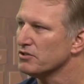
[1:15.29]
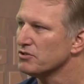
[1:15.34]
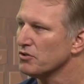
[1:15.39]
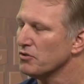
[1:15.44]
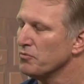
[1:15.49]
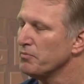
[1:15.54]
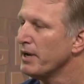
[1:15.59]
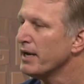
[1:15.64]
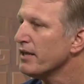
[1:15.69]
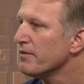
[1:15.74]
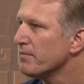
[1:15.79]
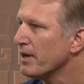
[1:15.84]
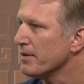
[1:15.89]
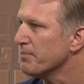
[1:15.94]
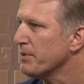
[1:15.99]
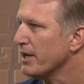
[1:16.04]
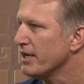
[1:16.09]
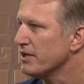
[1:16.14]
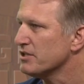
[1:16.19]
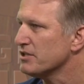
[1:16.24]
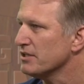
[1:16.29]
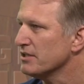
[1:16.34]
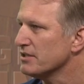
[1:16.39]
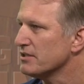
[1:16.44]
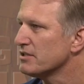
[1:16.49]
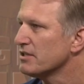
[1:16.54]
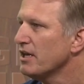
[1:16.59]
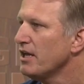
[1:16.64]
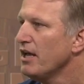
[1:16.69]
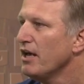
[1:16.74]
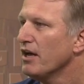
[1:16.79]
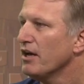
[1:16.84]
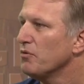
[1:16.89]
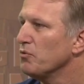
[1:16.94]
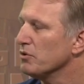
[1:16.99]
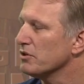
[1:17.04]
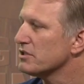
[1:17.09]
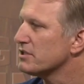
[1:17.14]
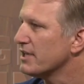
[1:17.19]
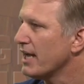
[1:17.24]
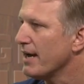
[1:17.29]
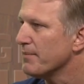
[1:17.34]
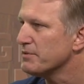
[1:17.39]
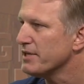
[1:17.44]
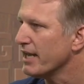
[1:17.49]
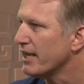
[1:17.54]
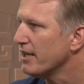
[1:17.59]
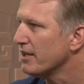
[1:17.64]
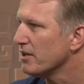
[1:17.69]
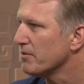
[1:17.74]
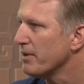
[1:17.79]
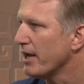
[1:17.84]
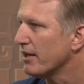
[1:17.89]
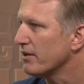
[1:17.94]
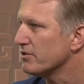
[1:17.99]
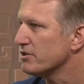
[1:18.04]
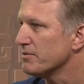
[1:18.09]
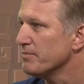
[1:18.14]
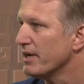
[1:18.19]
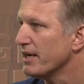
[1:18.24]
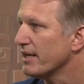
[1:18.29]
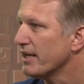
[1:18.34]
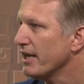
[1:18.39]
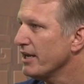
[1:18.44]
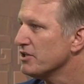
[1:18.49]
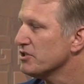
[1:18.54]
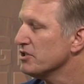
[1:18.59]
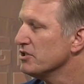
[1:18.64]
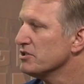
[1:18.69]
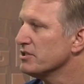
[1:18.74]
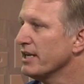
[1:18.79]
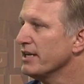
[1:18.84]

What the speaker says: So many of my patients will stop taking their allergy medications.